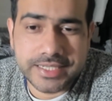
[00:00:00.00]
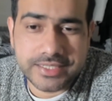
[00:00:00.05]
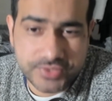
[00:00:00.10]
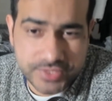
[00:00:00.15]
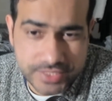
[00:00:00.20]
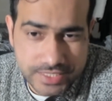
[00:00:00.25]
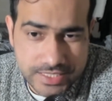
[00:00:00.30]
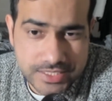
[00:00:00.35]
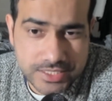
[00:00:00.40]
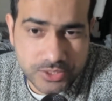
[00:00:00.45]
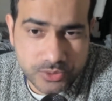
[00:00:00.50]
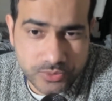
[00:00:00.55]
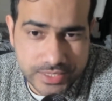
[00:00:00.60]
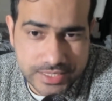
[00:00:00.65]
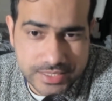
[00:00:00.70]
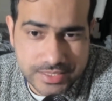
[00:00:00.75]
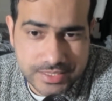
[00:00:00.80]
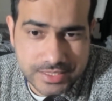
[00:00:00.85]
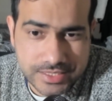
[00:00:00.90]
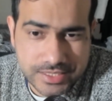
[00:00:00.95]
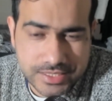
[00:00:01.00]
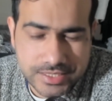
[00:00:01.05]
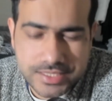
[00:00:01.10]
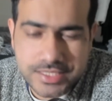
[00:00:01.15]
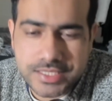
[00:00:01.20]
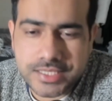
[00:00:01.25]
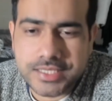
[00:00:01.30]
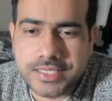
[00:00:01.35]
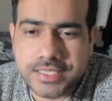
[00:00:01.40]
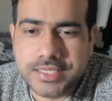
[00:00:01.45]
financial crisis.
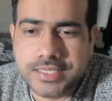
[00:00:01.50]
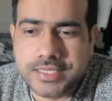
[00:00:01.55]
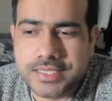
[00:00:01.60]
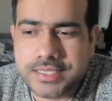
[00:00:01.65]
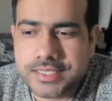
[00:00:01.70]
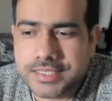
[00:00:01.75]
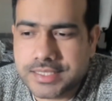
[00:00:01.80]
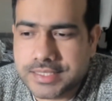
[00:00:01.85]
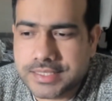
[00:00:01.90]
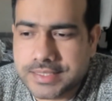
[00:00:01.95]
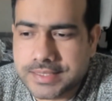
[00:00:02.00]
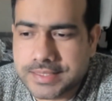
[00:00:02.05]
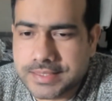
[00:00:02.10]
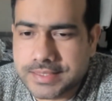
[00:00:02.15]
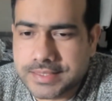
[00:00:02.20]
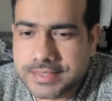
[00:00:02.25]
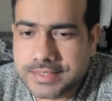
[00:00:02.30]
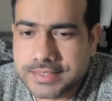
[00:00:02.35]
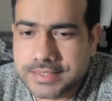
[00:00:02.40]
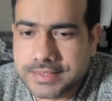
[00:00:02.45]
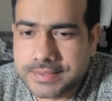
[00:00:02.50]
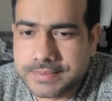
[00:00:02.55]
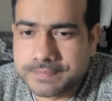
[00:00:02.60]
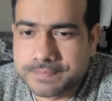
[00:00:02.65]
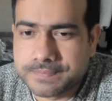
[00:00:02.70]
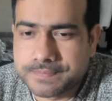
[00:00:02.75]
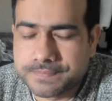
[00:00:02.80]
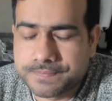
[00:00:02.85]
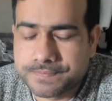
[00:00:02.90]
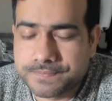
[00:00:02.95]
All
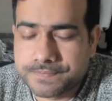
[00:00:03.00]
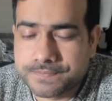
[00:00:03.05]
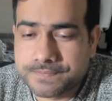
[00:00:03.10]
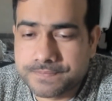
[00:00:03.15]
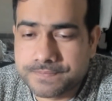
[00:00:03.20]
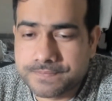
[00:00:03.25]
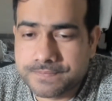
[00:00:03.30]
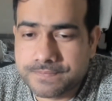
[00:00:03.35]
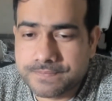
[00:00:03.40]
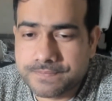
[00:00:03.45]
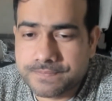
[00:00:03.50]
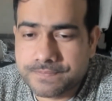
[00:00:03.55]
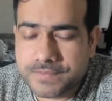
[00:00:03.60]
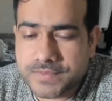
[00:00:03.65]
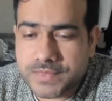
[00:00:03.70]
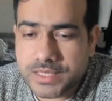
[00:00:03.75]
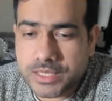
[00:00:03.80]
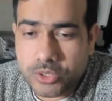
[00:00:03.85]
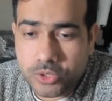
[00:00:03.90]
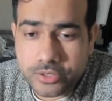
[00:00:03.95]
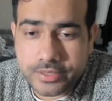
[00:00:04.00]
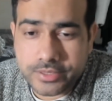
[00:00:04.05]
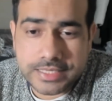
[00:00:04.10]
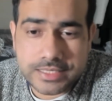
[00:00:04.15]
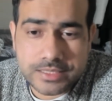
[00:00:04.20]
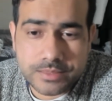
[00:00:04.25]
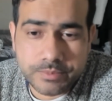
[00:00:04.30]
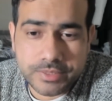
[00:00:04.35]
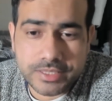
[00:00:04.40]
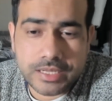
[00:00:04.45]

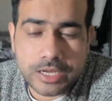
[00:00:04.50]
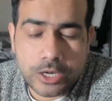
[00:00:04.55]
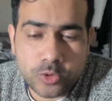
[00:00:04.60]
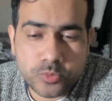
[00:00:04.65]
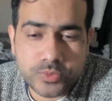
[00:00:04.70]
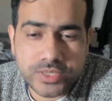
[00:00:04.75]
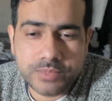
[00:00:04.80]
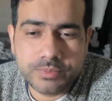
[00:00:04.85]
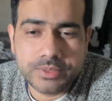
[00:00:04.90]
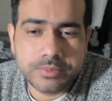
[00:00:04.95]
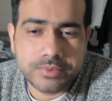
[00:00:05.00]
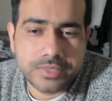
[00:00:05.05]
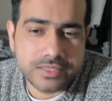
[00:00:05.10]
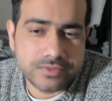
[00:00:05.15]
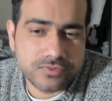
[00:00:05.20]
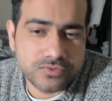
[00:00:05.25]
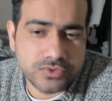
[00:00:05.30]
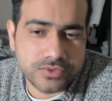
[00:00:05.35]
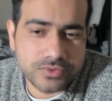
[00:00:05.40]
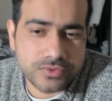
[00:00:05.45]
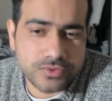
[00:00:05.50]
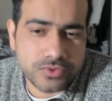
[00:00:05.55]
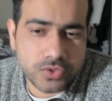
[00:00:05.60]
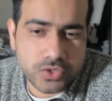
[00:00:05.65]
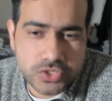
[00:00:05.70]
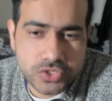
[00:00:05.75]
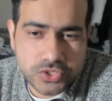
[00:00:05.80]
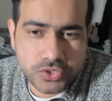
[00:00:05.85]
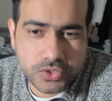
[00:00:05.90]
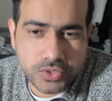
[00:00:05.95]
right, but how many people have
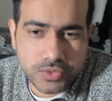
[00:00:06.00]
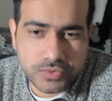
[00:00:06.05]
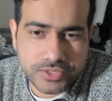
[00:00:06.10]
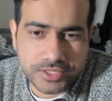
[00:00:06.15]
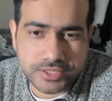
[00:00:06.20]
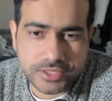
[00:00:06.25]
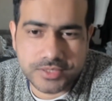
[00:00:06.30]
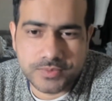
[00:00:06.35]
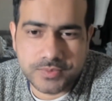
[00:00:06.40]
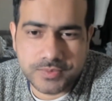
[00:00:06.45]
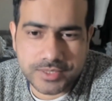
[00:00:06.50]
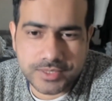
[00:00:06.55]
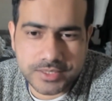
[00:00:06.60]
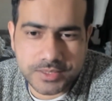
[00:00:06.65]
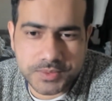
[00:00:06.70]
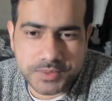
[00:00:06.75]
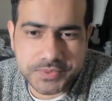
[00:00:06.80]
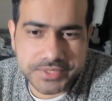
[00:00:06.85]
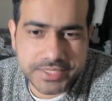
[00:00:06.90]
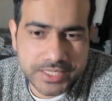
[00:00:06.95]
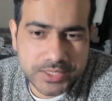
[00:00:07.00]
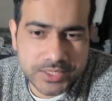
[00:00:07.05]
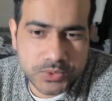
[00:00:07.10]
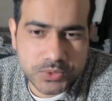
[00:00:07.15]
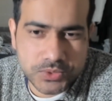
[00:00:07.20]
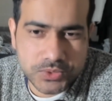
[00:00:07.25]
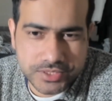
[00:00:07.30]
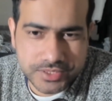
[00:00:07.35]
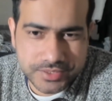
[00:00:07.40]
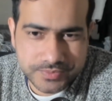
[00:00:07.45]
lost jobs in the field of
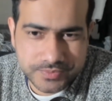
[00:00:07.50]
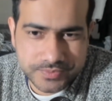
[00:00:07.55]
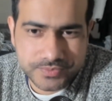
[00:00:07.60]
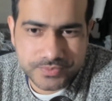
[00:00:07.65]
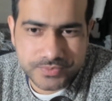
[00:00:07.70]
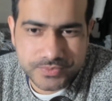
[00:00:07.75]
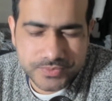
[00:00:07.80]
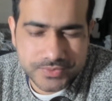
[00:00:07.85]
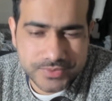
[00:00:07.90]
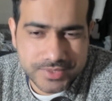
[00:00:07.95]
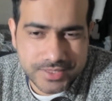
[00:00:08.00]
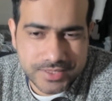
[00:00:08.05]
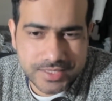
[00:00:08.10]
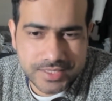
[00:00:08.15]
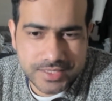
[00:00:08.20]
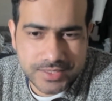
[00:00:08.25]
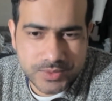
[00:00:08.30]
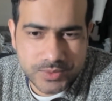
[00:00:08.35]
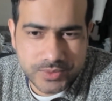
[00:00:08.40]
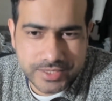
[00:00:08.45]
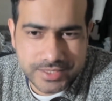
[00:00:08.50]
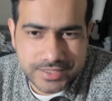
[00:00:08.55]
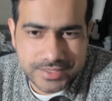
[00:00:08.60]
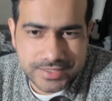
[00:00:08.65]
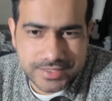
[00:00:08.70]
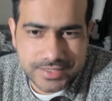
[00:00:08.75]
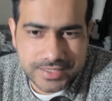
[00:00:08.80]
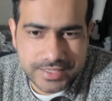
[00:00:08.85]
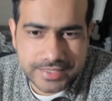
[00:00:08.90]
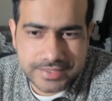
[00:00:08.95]
technology? Right,
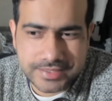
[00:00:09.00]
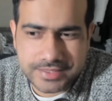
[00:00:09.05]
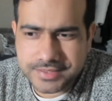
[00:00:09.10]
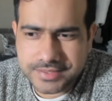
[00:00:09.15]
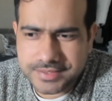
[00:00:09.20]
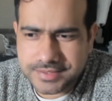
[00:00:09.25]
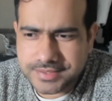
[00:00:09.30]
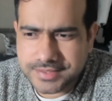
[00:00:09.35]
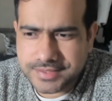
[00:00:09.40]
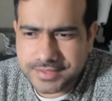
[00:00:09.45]
I think